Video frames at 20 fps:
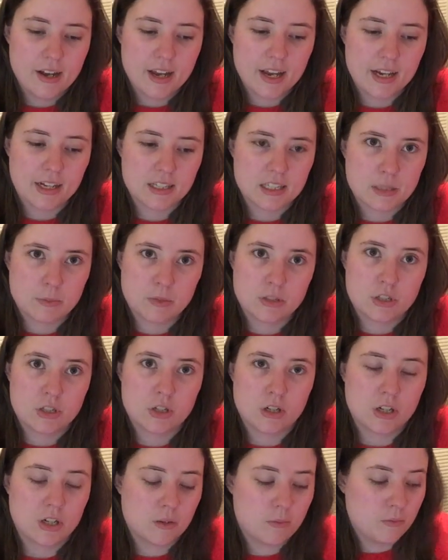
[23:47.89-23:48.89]
and someone
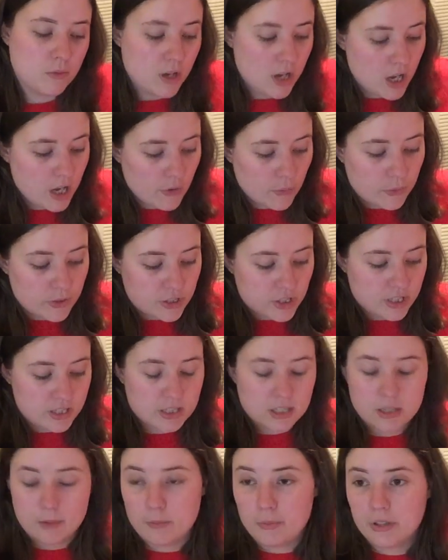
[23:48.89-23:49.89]
took them, which is
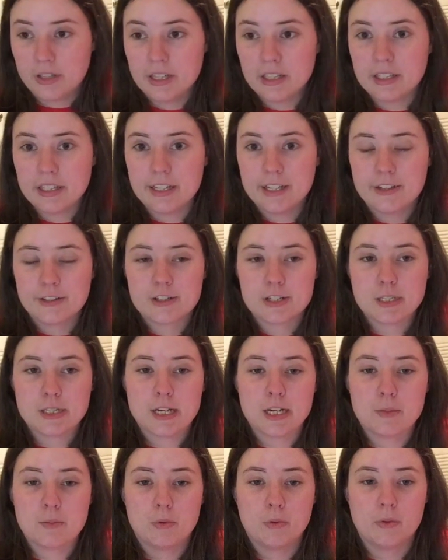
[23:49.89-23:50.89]
completely
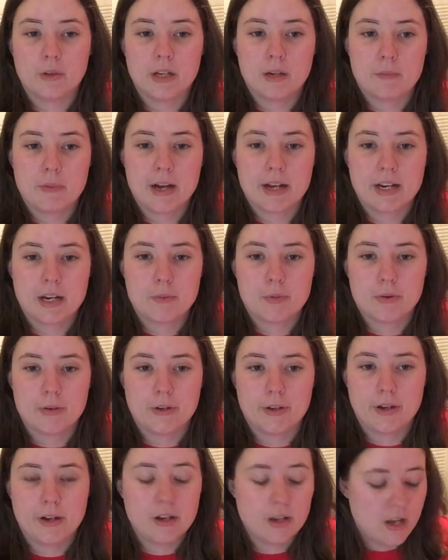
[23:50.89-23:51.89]
understandable in my
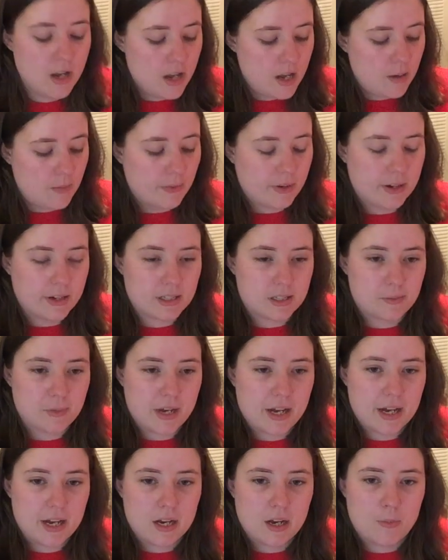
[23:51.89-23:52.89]
neighborhood because
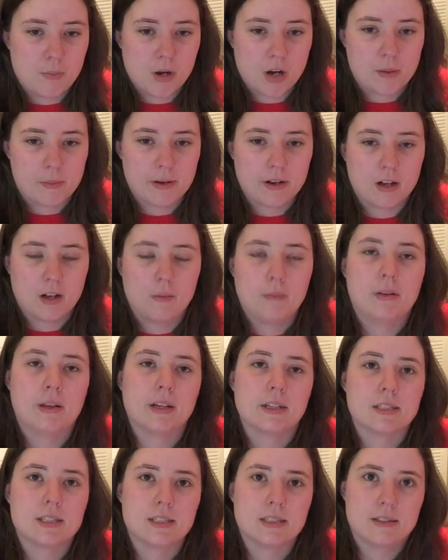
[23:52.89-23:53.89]
my apartment
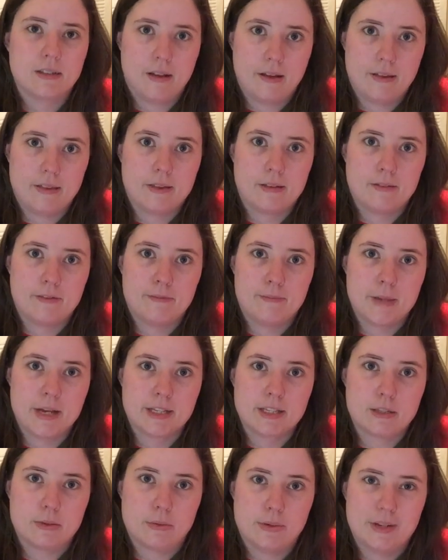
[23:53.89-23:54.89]
complex is not the
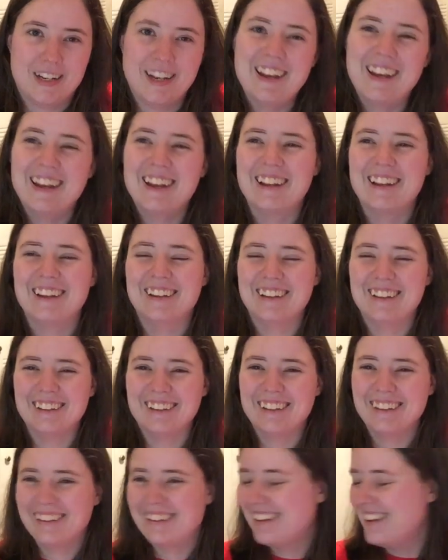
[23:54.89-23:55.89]
best one.
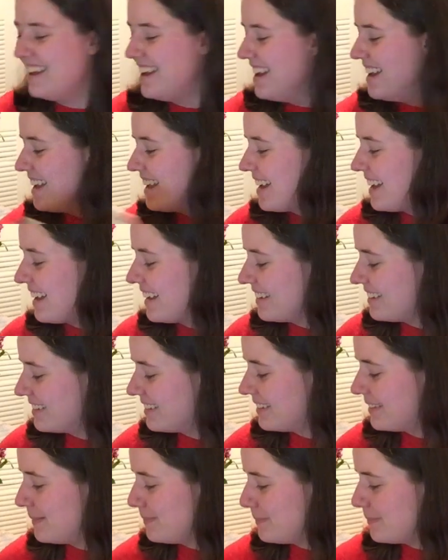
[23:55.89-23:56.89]
And
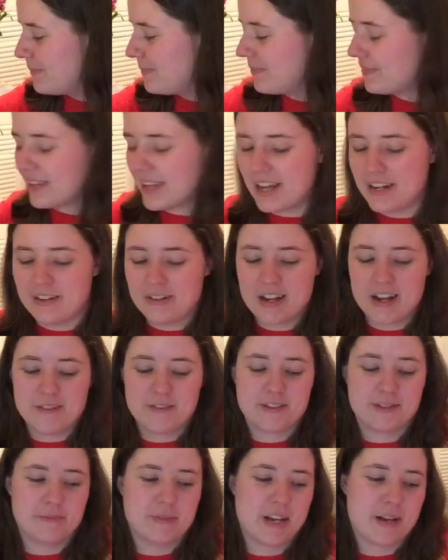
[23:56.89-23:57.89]
I do have
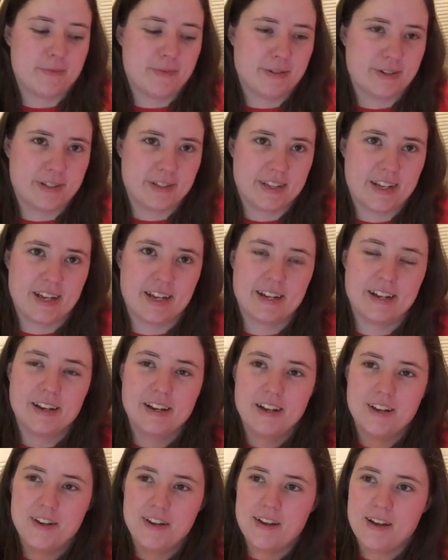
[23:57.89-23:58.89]
some neighbors that
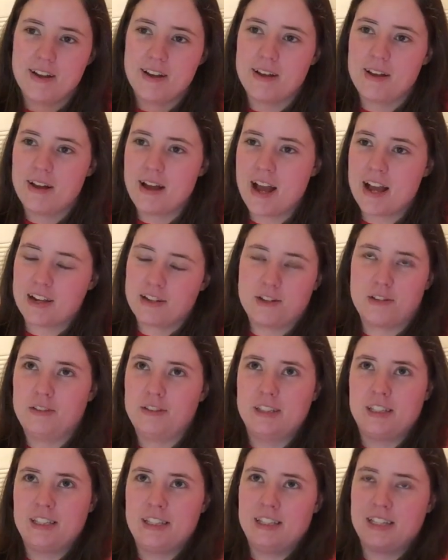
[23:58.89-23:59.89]
I could
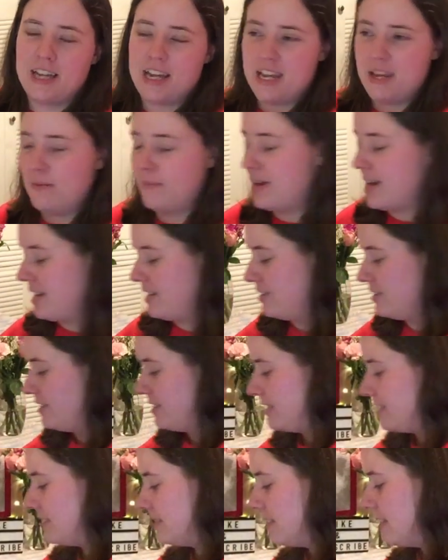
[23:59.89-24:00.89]
totally see taking
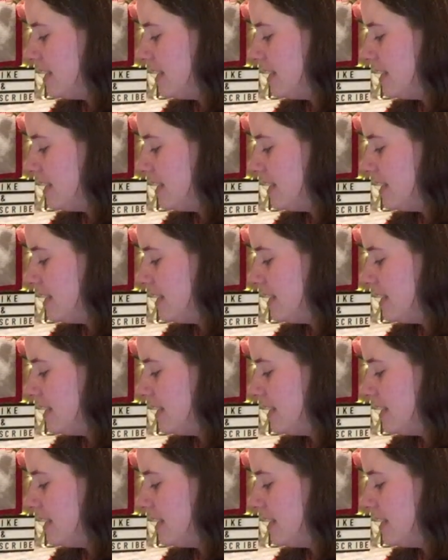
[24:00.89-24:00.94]
packages,